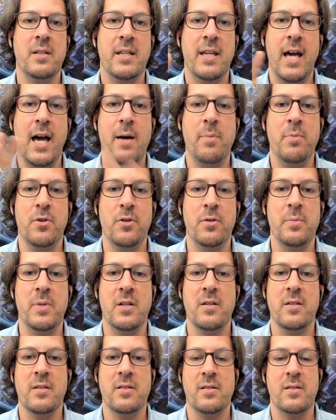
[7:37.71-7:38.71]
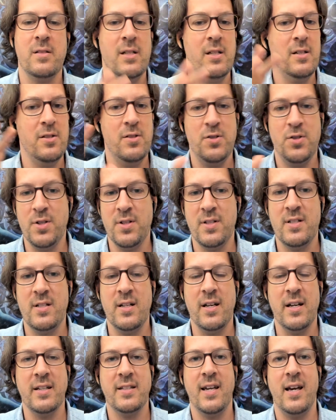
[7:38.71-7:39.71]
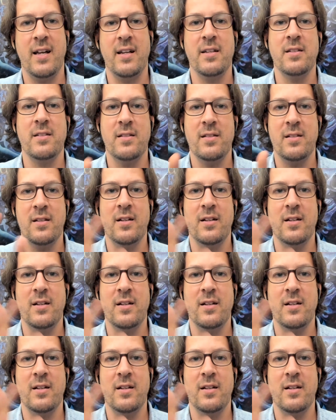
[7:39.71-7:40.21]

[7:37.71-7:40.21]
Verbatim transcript: capital because just like talent,